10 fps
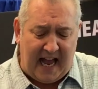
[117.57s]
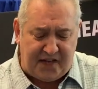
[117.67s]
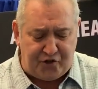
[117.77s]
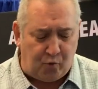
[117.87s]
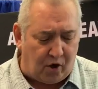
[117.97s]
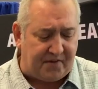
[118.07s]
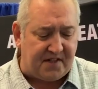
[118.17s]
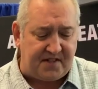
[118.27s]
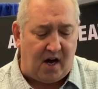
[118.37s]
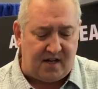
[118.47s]
As you work
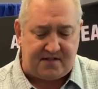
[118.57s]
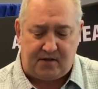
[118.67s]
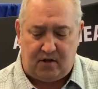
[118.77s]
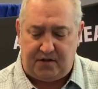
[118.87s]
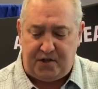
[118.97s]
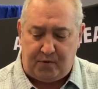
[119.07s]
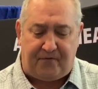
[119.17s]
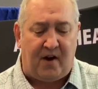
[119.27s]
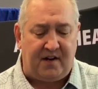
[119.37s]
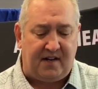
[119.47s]
this console, you would
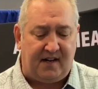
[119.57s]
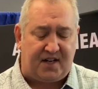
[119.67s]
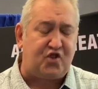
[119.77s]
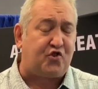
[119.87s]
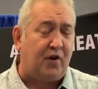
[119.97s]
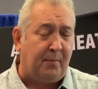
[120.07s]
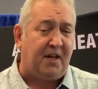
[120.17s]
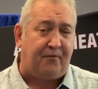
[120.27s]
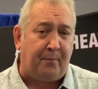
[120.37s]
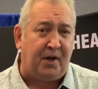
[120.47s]
find it an
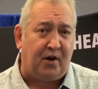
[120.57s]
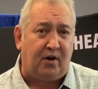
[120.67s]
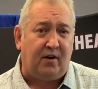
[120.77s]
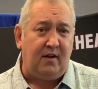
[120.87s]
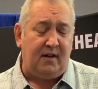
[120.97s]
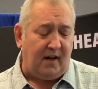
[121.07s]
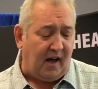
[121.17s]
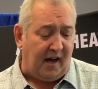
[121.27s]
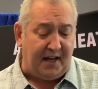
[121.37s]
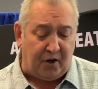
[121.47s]
extremely familiar
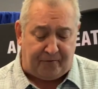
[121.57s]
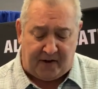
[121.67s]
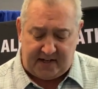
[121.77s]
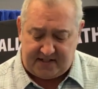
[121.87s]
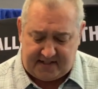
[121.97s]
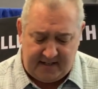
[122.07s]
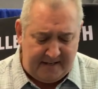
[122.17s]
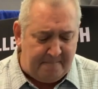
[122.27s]
uh, interface.